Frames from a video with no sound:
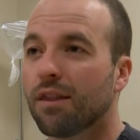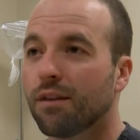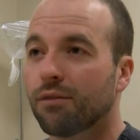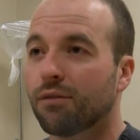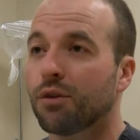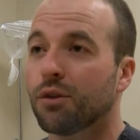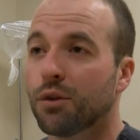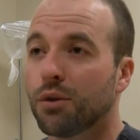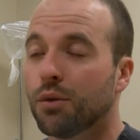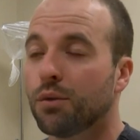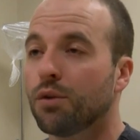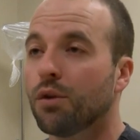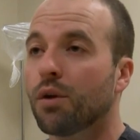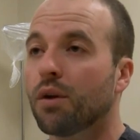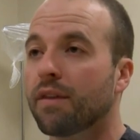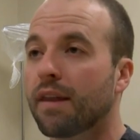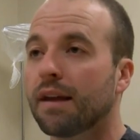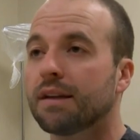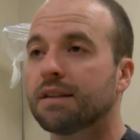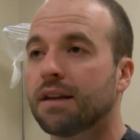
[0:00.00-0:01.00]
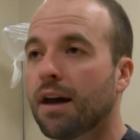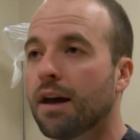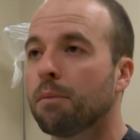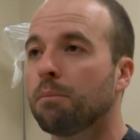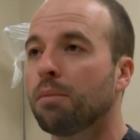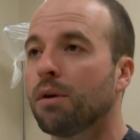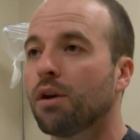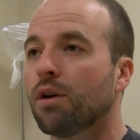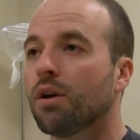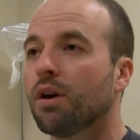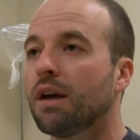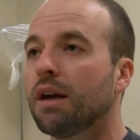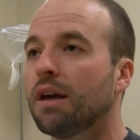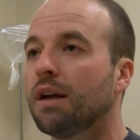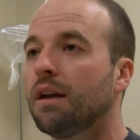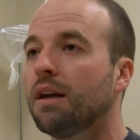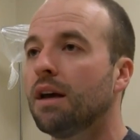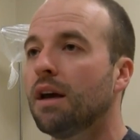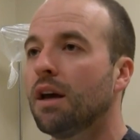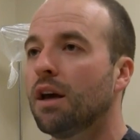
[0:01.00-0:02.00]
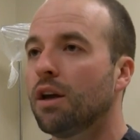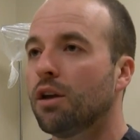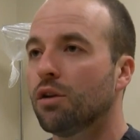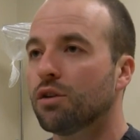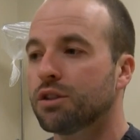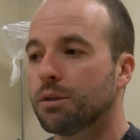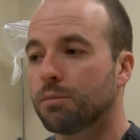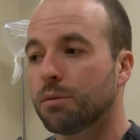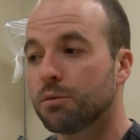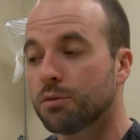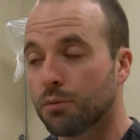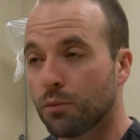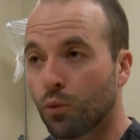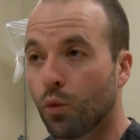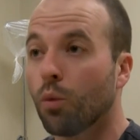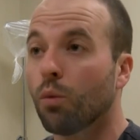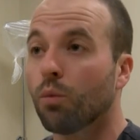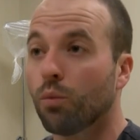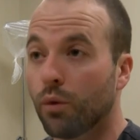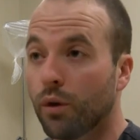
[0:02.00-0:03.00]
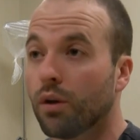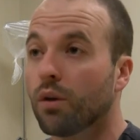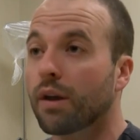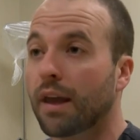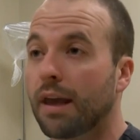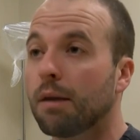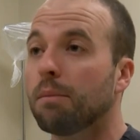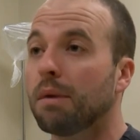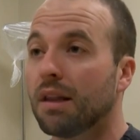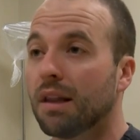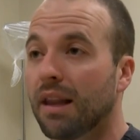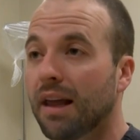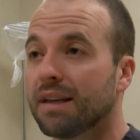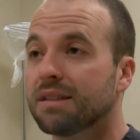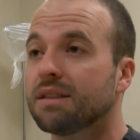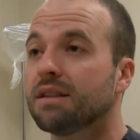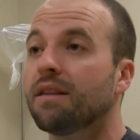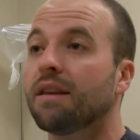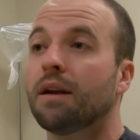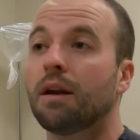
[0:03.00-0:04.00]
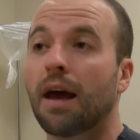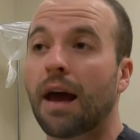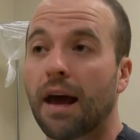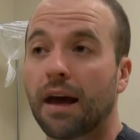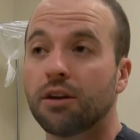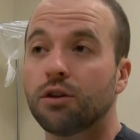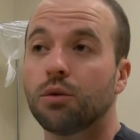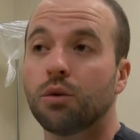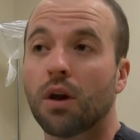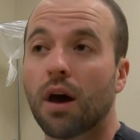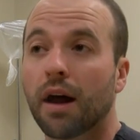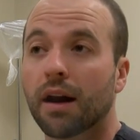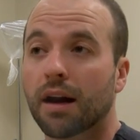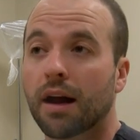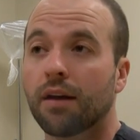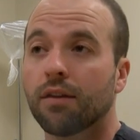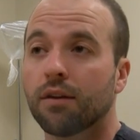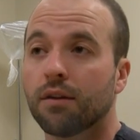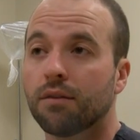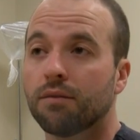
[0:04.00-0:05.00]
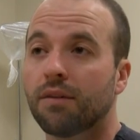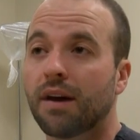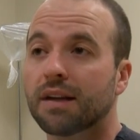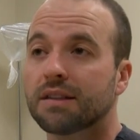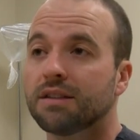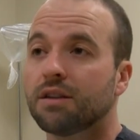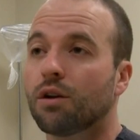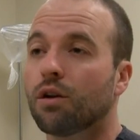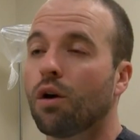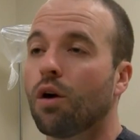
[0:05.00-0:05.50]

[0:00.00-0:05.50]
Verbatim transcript: the flu during that time period, your symptoms will, will, can be lessened than had you not gotten the vaccine at